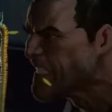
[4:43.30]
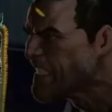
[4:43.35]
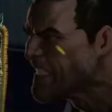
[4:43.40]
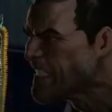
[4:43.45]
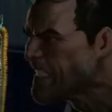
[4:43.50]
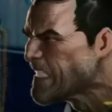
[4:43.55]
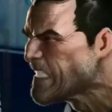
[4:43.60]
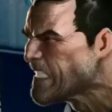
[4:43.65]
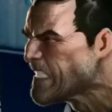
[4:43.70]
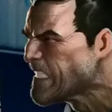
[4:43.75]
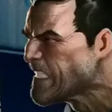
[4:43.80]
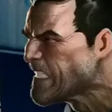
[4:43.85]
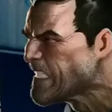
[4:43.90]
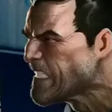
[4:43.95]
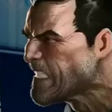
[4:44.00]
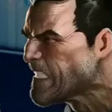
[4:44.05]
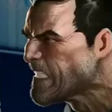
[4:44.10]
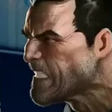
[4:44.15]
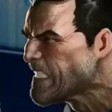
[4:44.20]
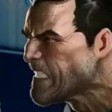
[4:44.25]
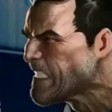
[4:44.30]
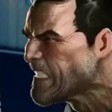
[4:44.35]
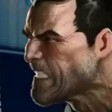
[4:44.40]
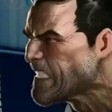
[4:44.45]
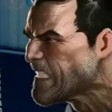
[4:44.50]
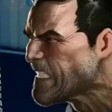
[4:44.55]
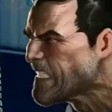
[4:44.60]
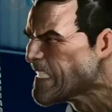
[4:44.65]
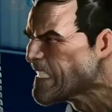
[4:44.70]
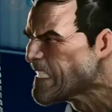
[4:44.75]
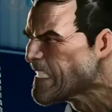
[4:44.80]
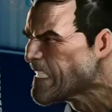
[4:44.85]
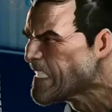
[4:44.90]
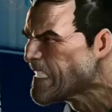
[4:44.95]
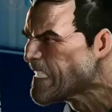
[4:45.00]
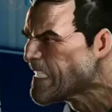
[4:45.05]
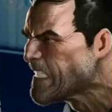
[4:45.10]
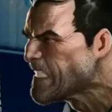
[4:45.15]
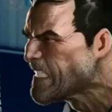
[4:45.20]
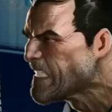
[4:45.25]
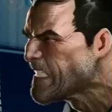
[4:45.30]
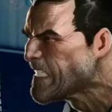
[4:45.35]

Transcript: [no speech]